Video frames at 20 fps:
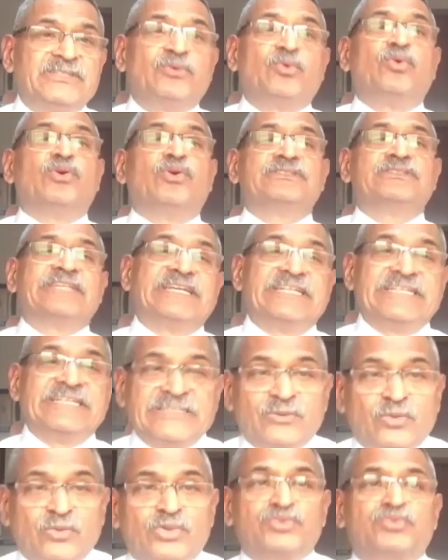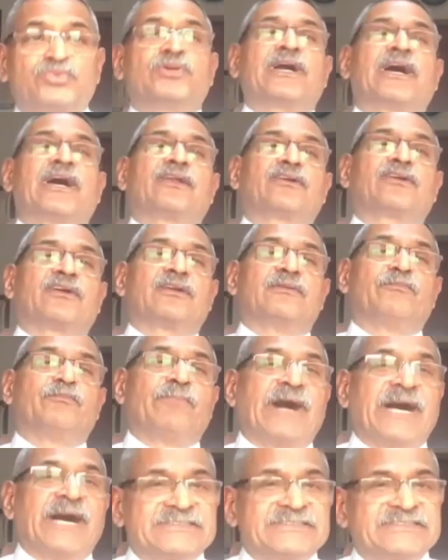it goes here, it goes to Karakoram
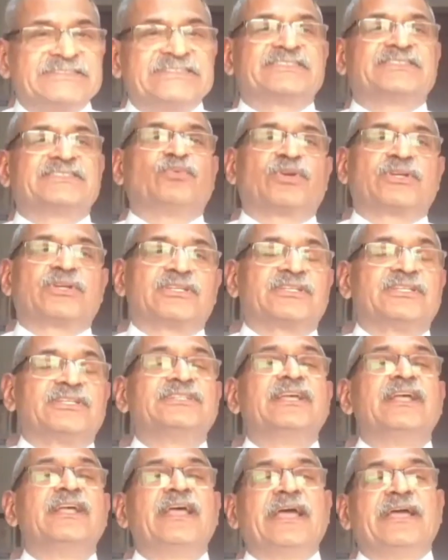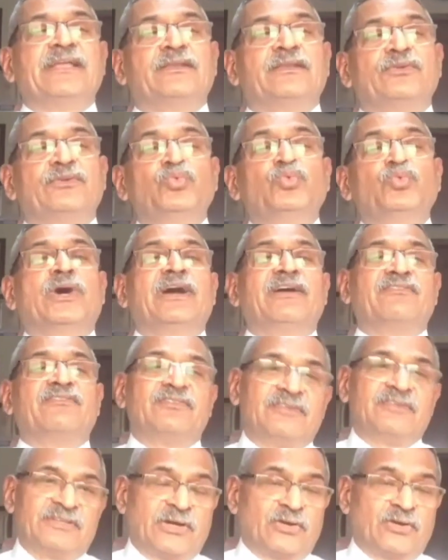Pass, this is what it is, and you have
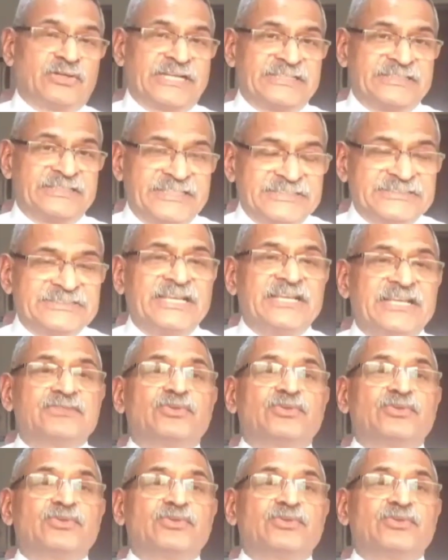now done this.